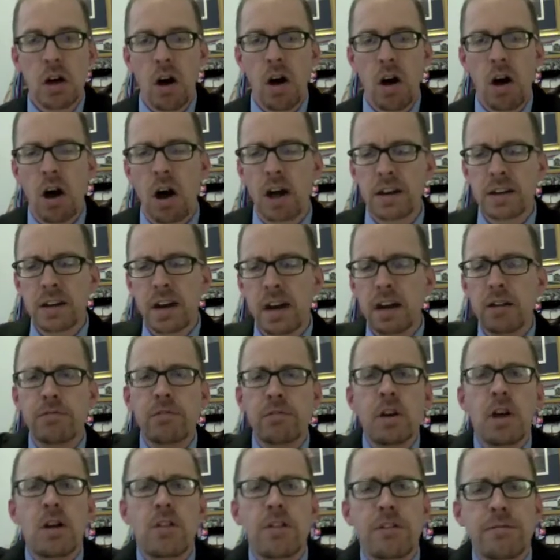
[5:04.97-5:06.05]
on kind of
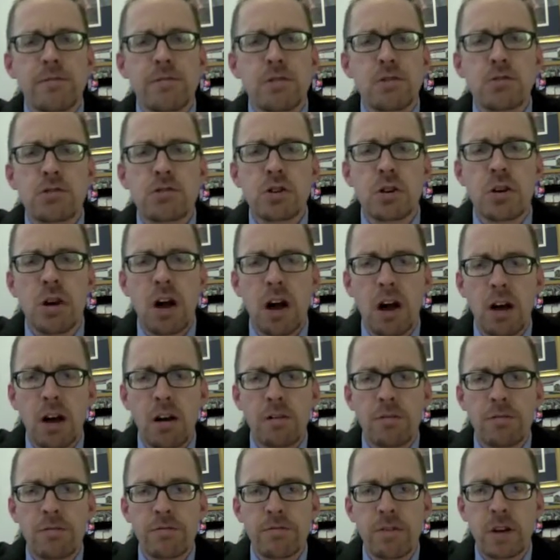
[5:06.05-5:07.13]
the future
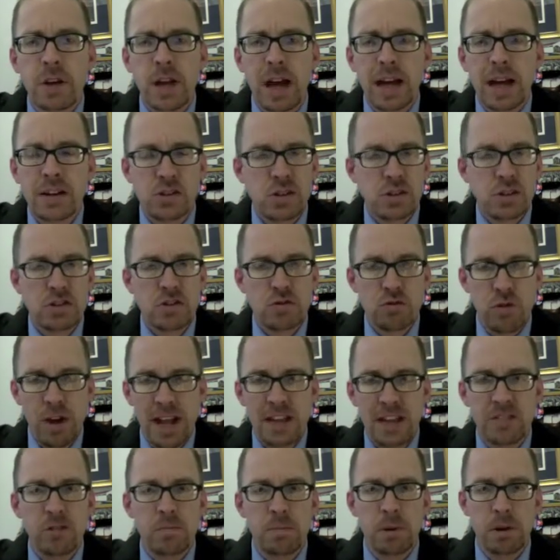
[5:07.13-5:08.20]
of not just
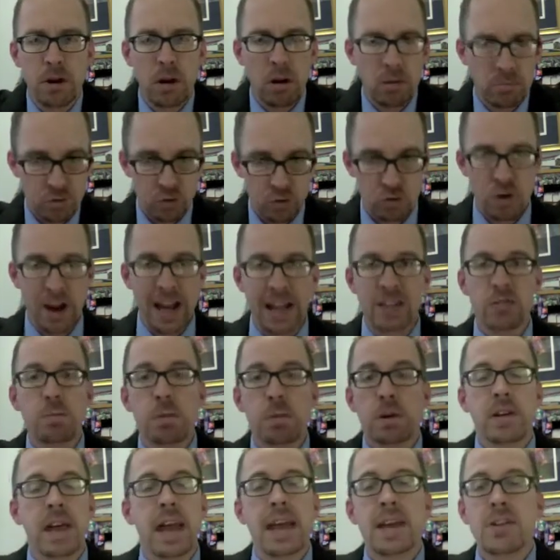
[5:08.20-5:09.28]
transit but
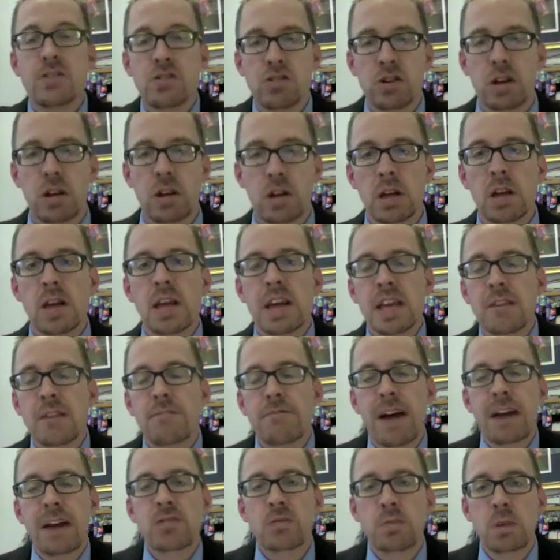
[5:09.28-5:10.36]
transportation
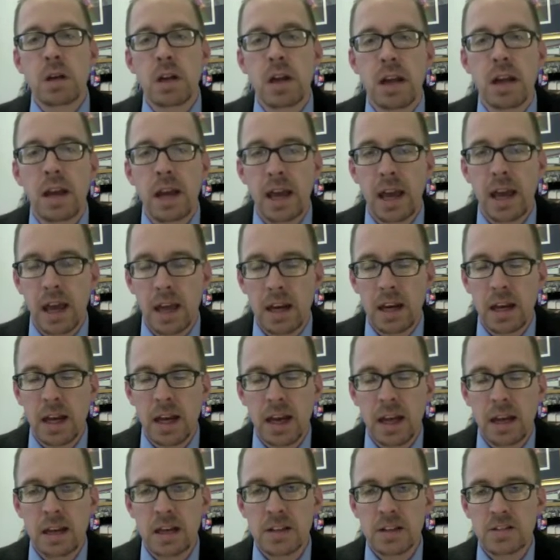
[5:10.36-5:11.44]
investment, and, and,
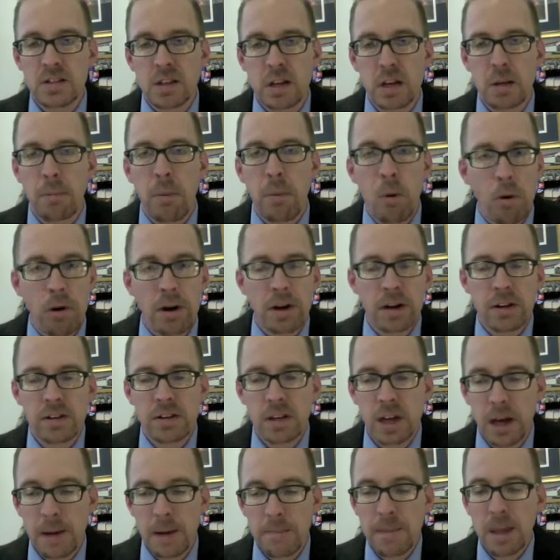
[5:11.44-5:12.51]
and it's an important
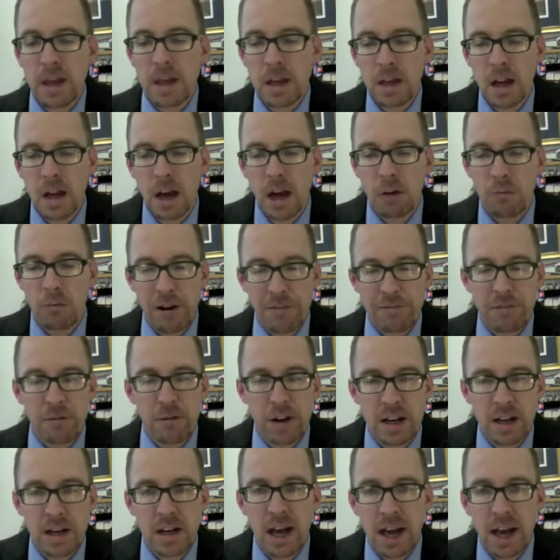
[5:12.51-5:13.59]
uh, uh,
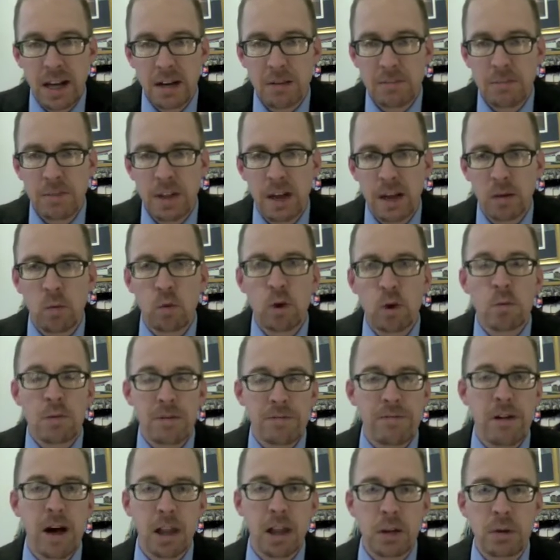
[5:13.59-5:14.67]
referenda item that we'll be
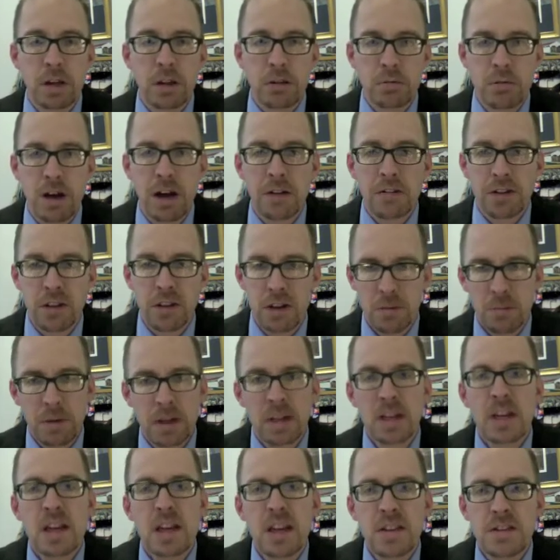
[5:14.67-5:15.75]
following throughout the year, but
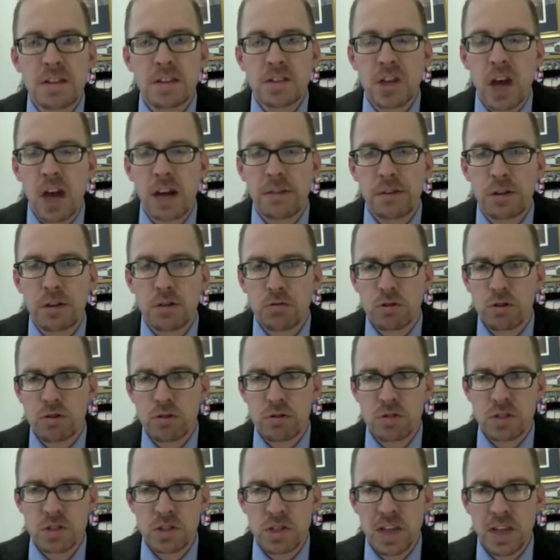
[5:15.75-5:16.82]
this kind of
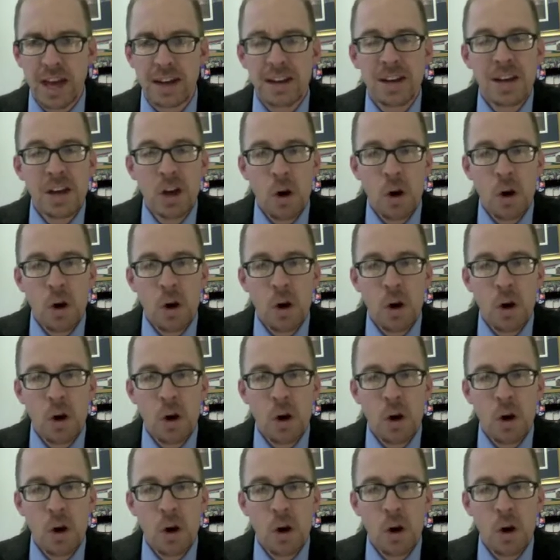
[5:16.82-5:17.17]
introduces that.